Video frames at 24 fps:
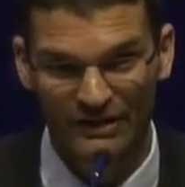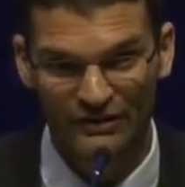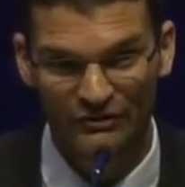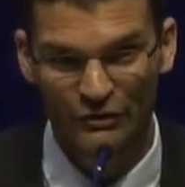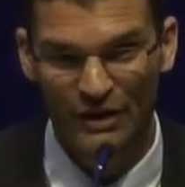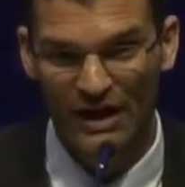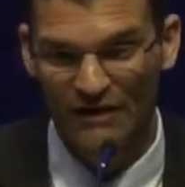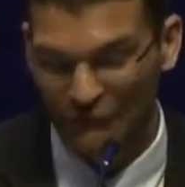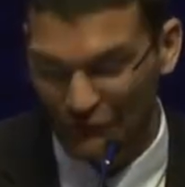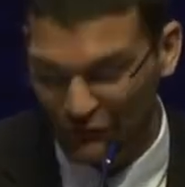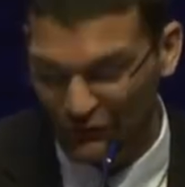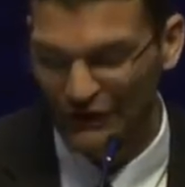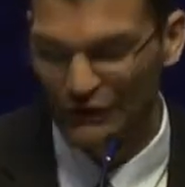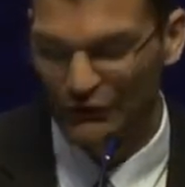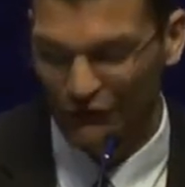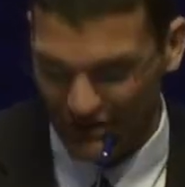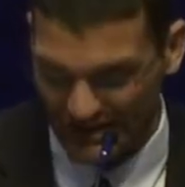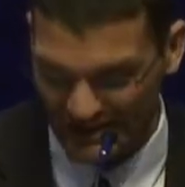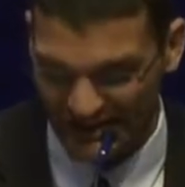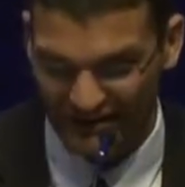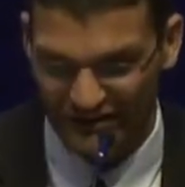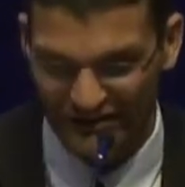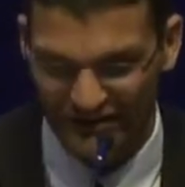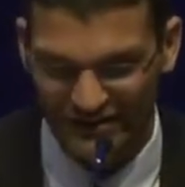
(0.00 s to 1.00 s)
So everyone
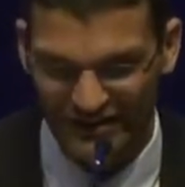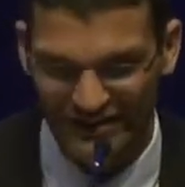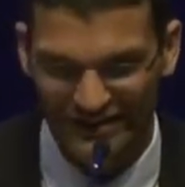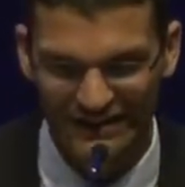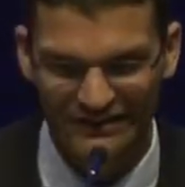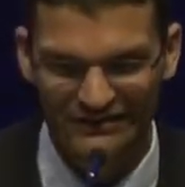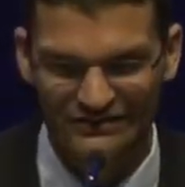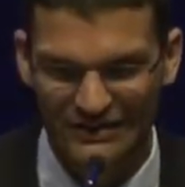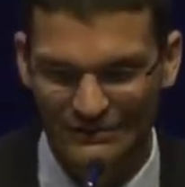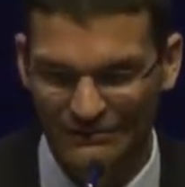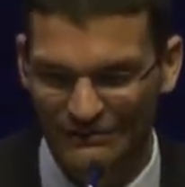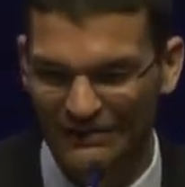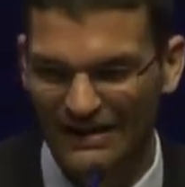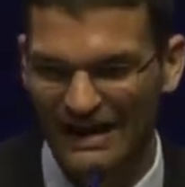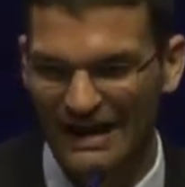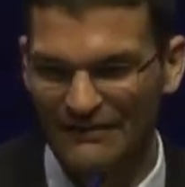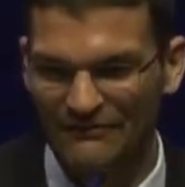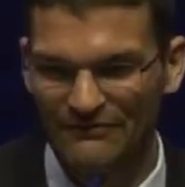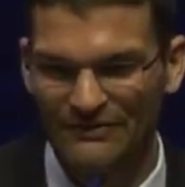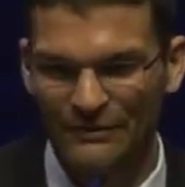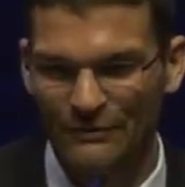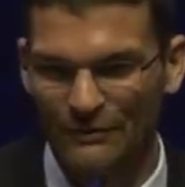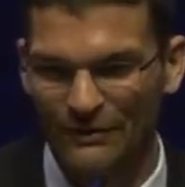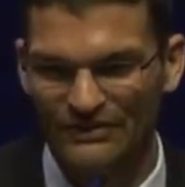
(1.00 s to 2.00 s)
agrees that some
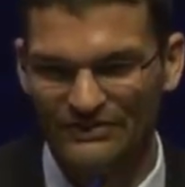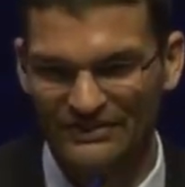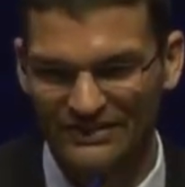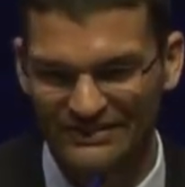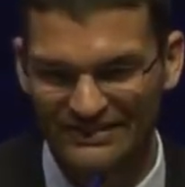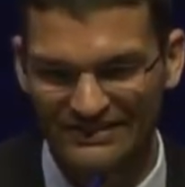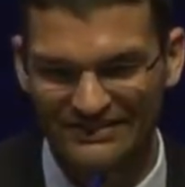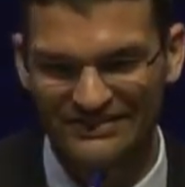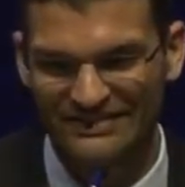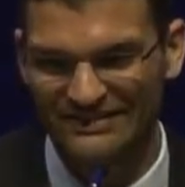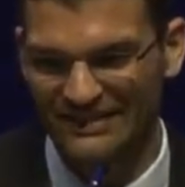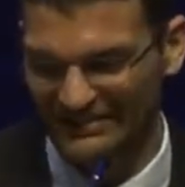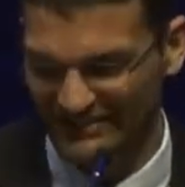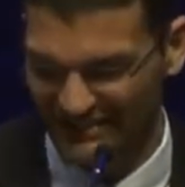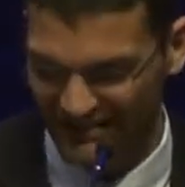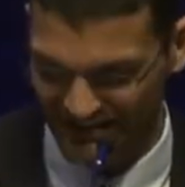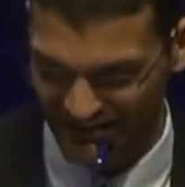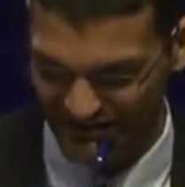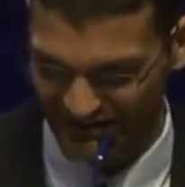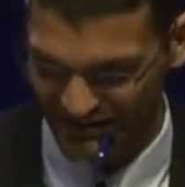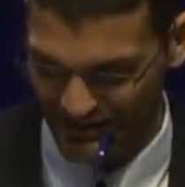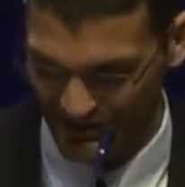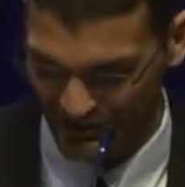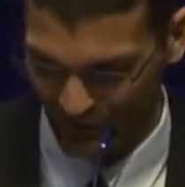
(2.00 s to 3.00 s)
life that once existed doesn't
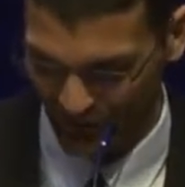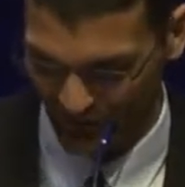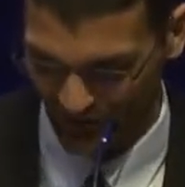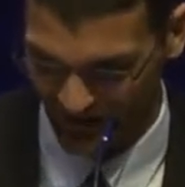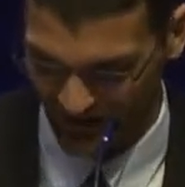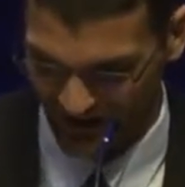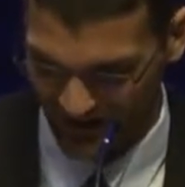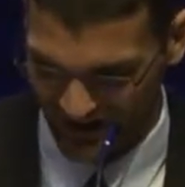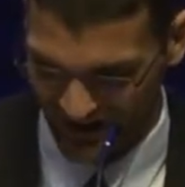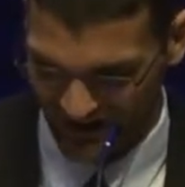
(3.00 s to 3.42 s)
exist anymore,